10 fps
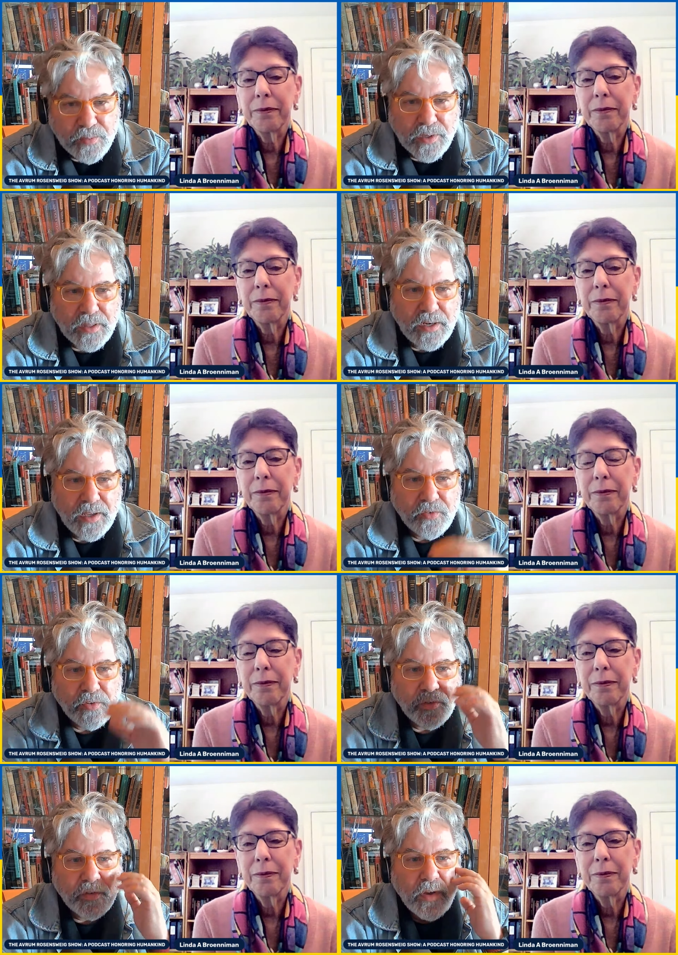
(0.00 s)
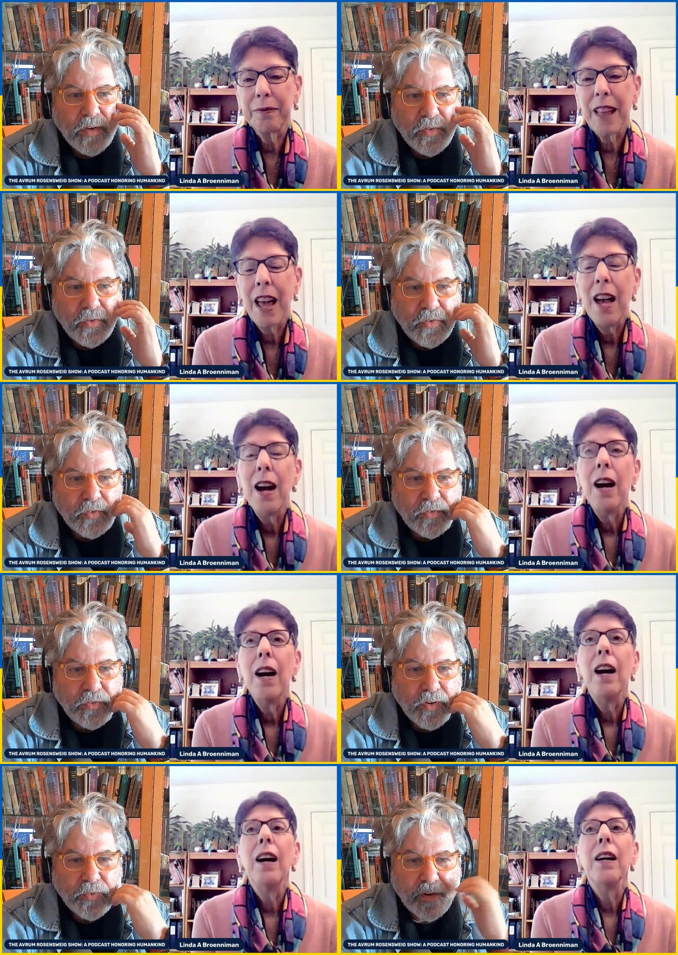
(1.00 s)
Speaker 1: among the nations?
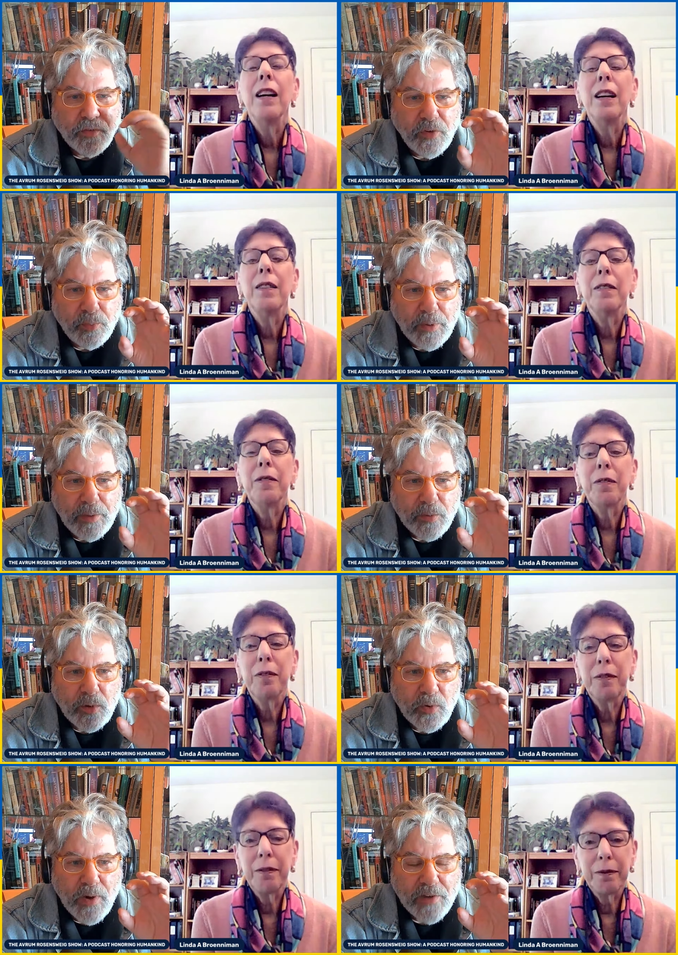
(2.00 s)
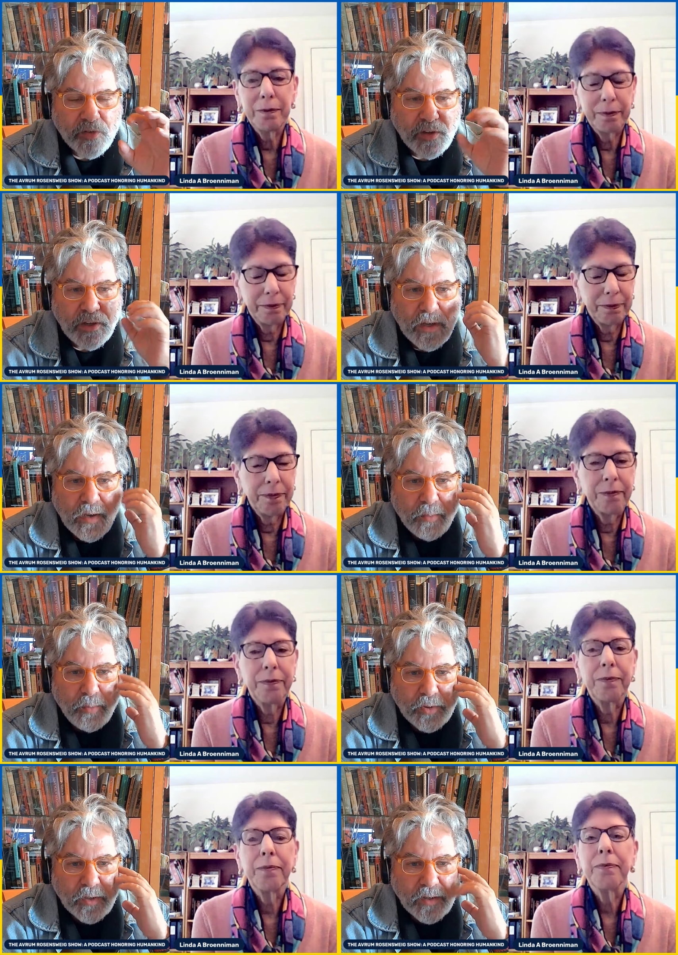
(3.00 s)
There are very few people who actually
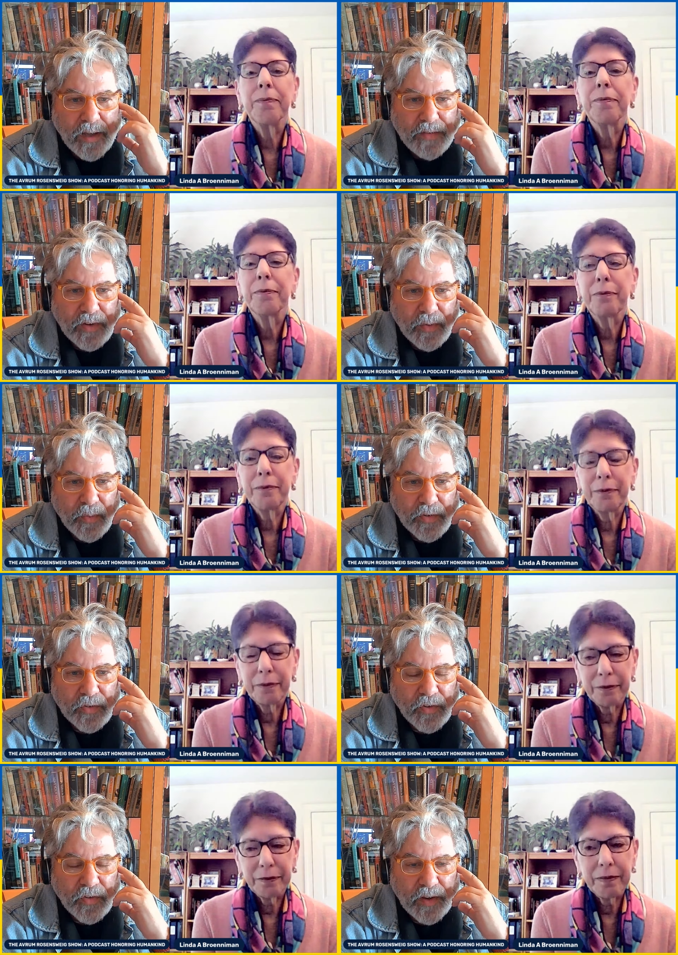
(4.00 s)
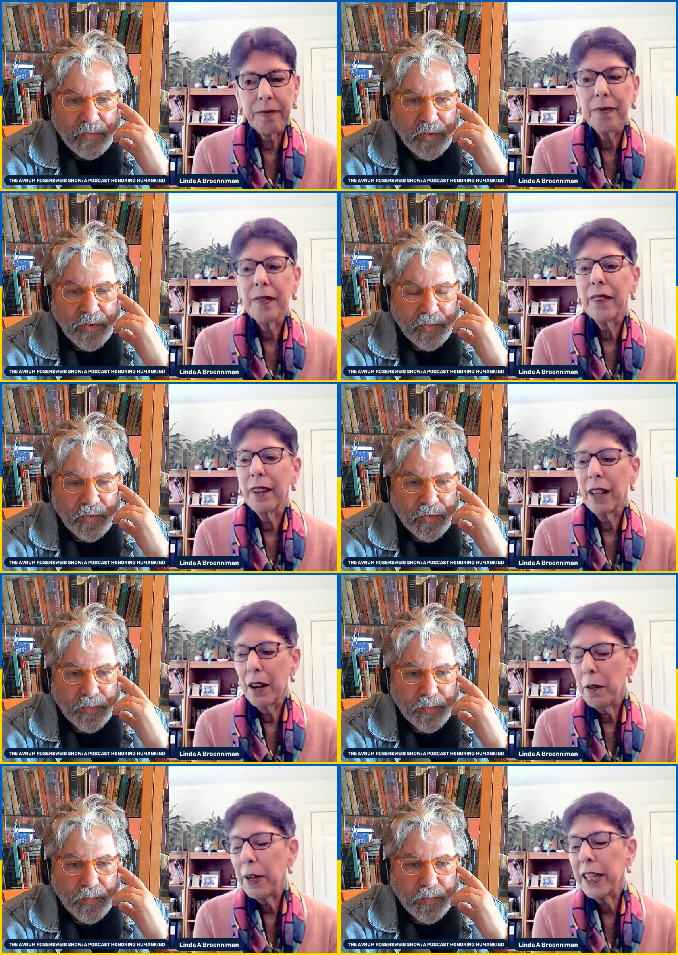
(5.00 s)
put their lives at risk to save Jews.
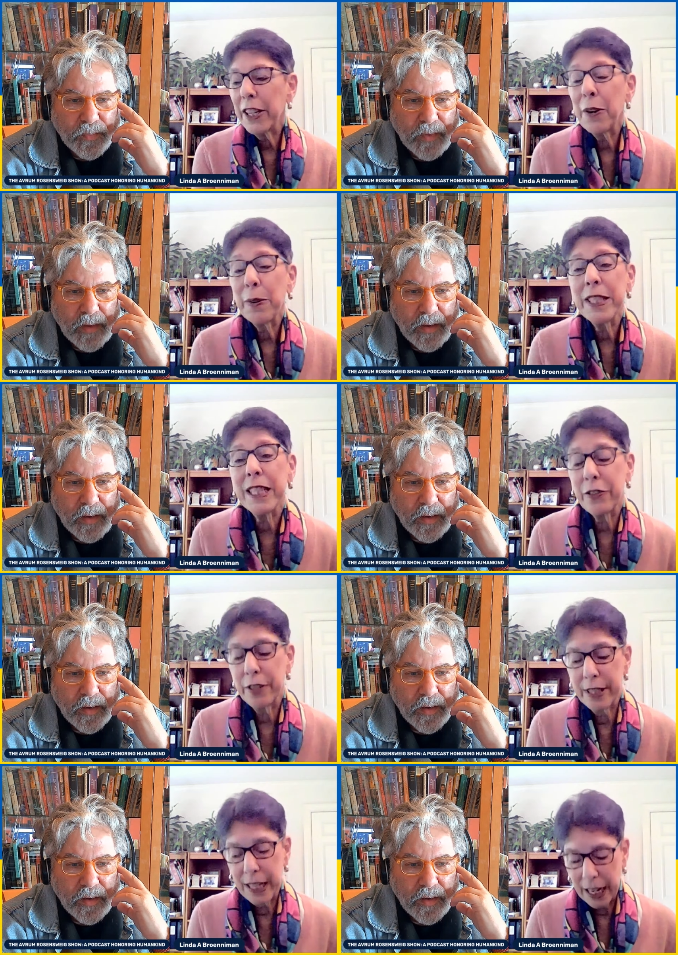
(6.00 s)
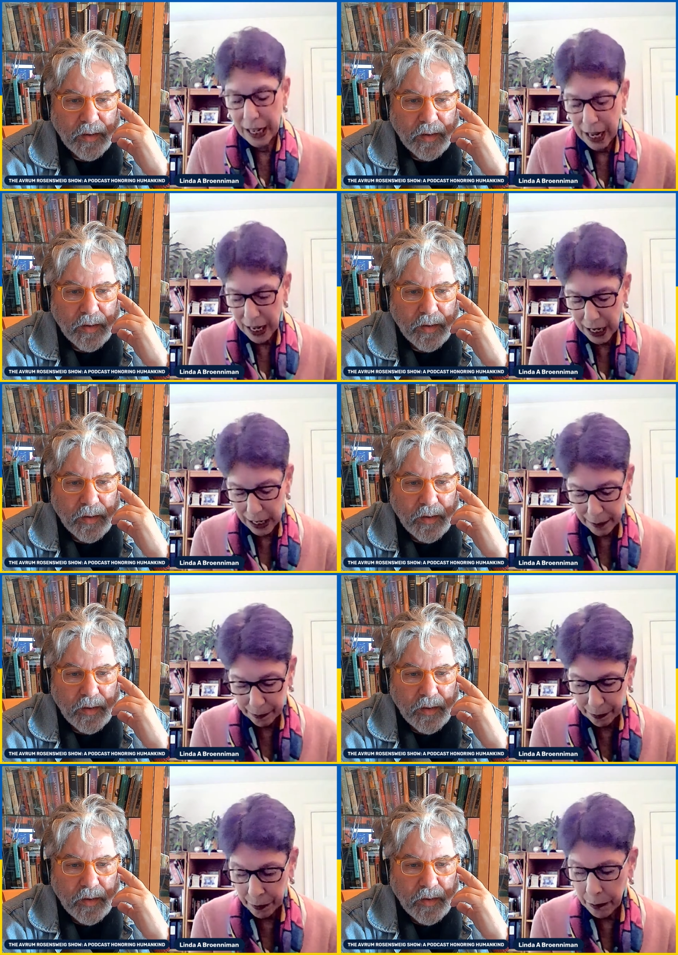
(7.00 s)
Speaker 2: Well, you know what's interesting?
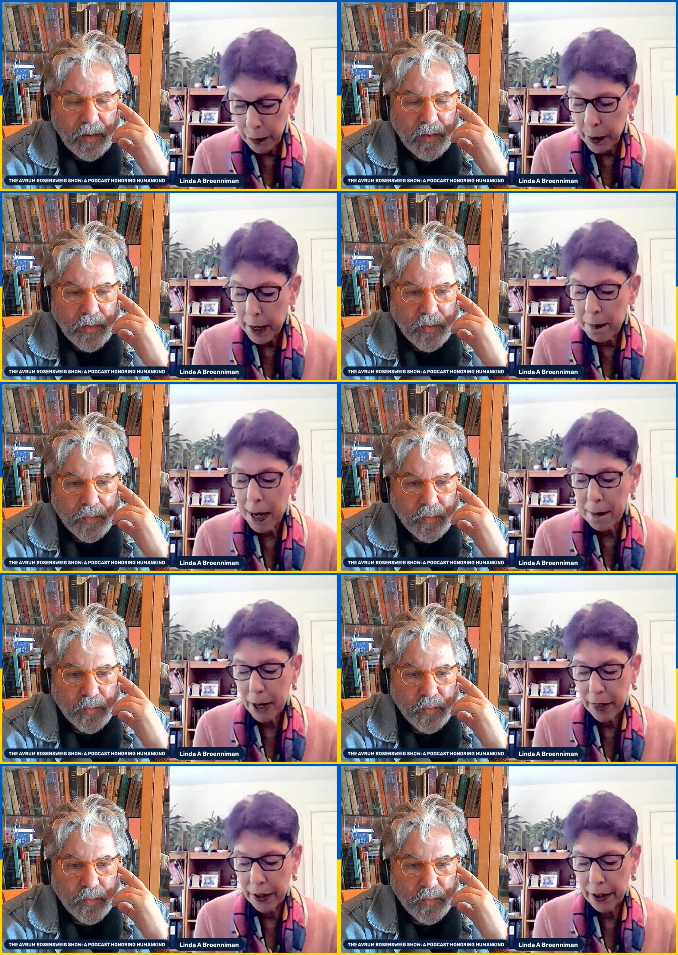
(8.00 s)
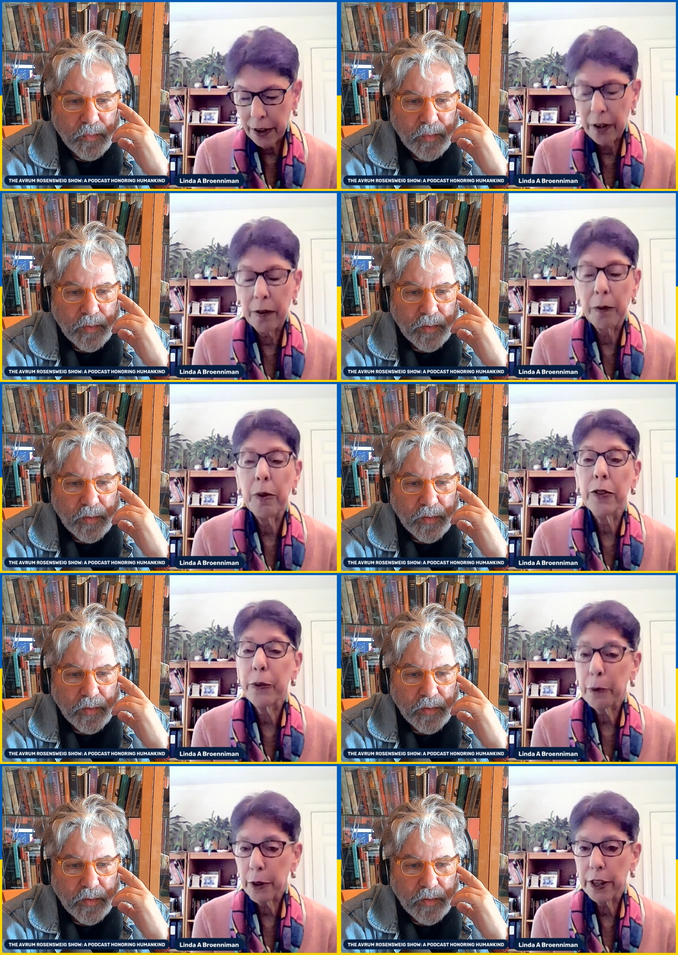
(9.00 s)
Um, when my mother
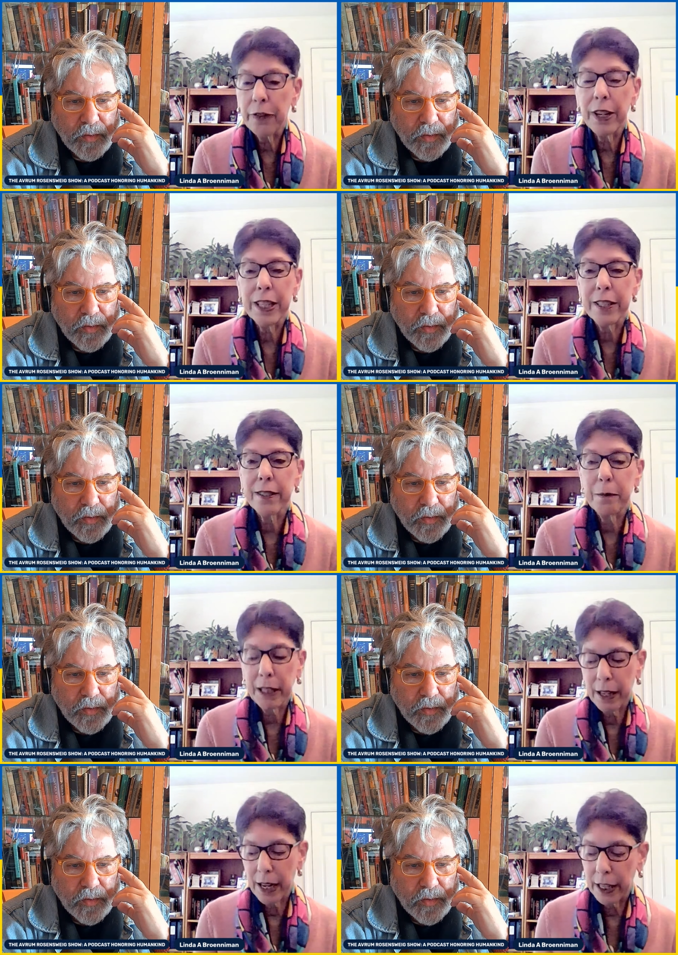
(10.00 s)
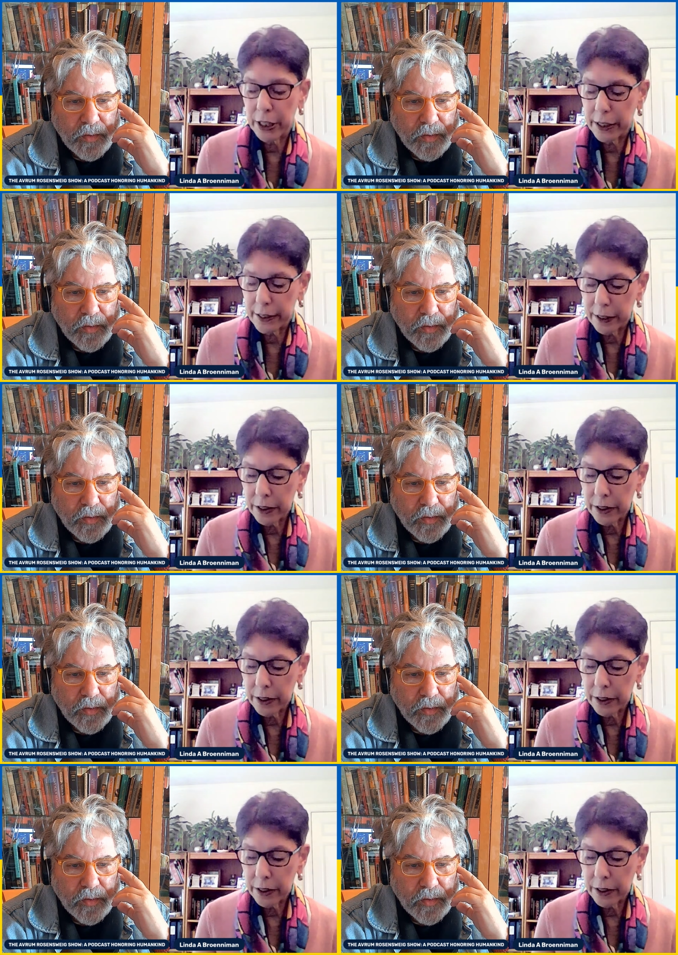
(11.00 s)
was awarded Righteous Among the Nations in